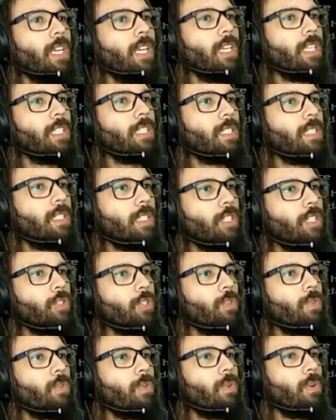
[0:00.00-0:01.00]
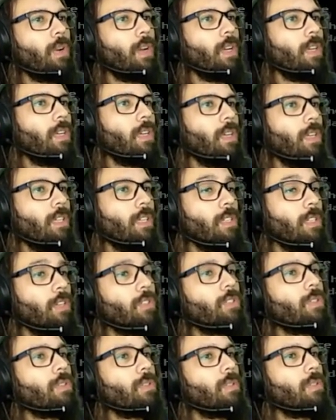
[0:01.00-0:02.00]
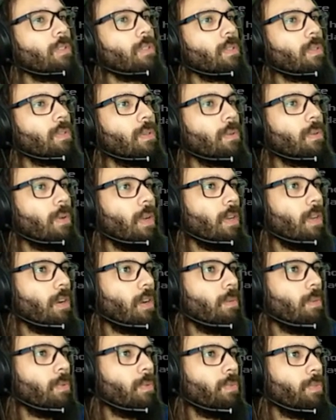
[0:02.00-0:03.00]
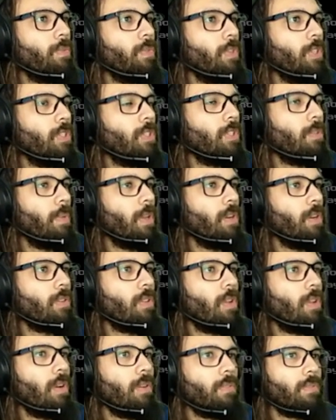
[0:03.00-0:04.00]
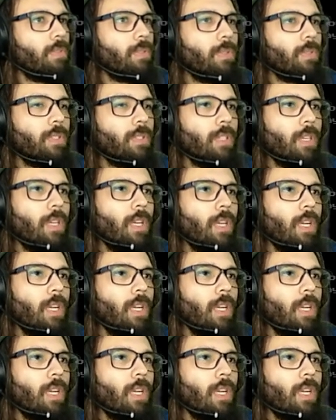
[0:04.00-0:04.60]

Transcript: is such quite is also quite common feature in many novels.